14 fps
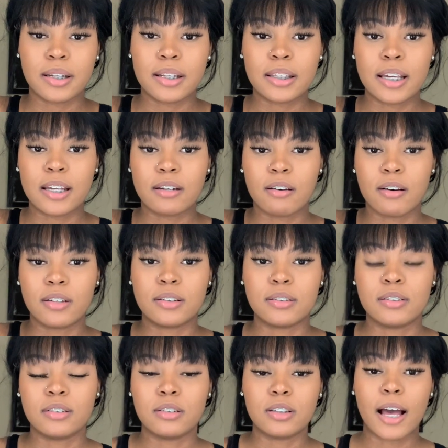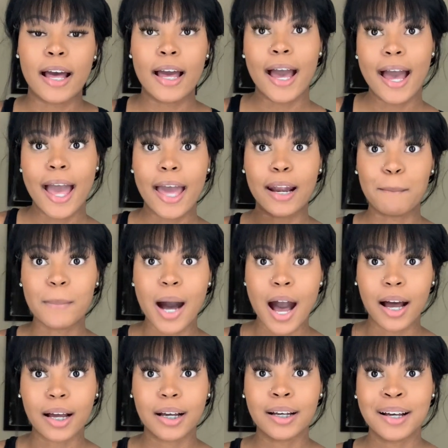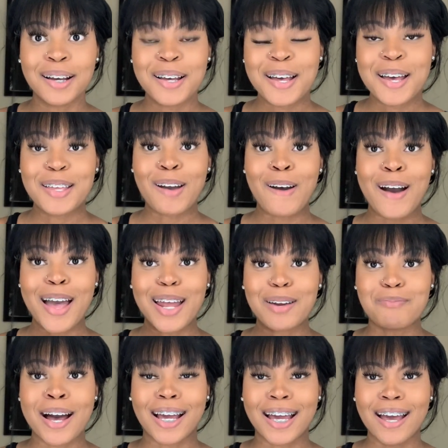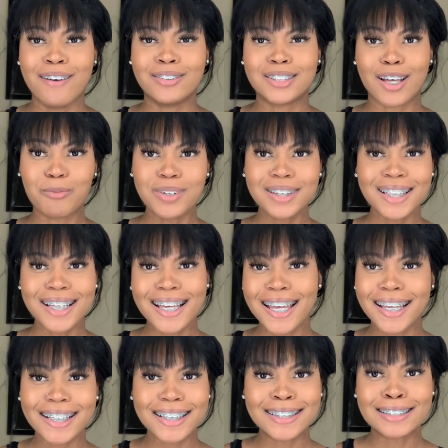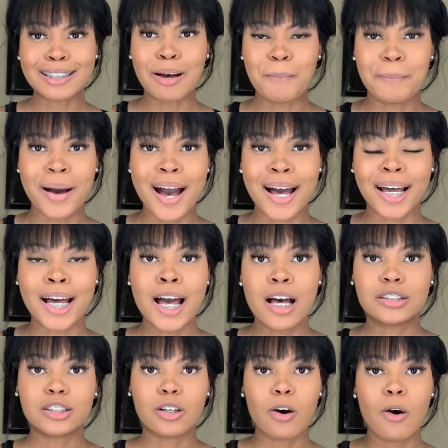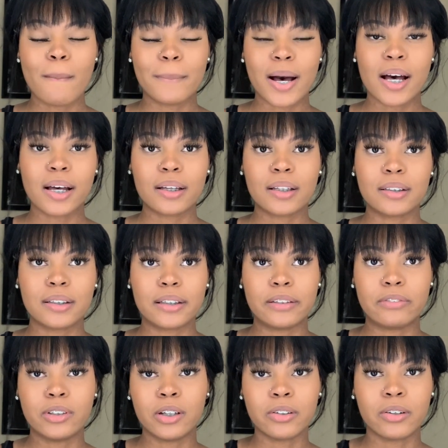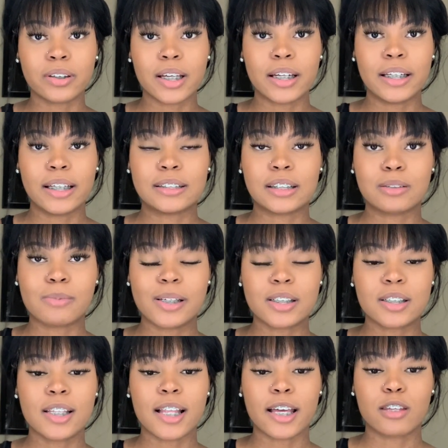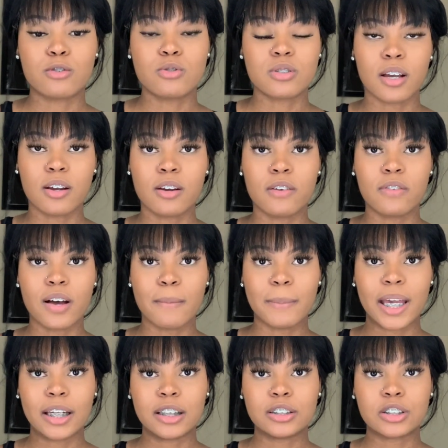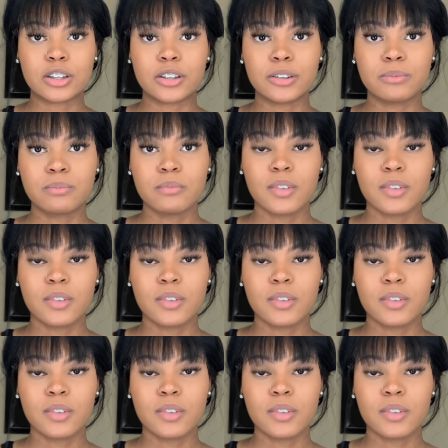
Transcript: And then I had a mock. I was like, what the heck is a mock? So a mock, if you don't know what that is, it's basically like you serve a manager.